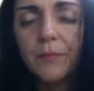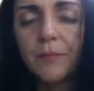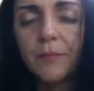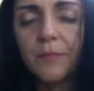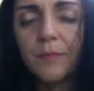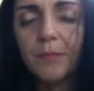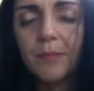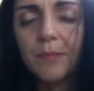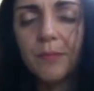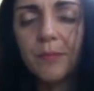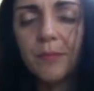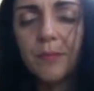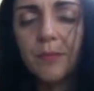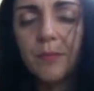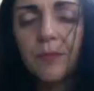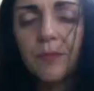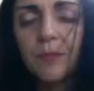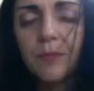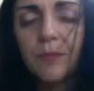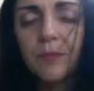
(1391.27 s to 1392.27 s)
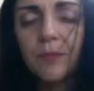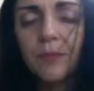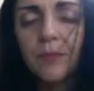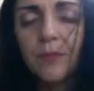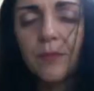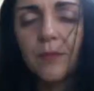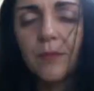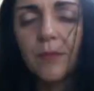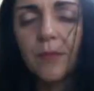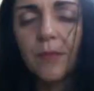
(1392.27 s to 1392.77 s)

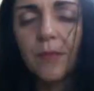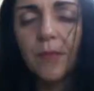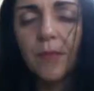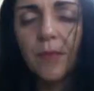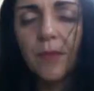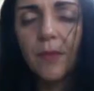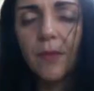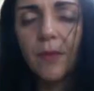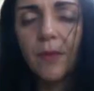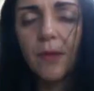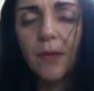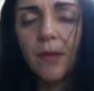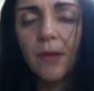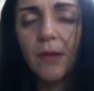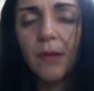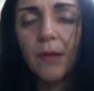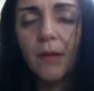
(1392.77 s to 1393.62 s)
(silence)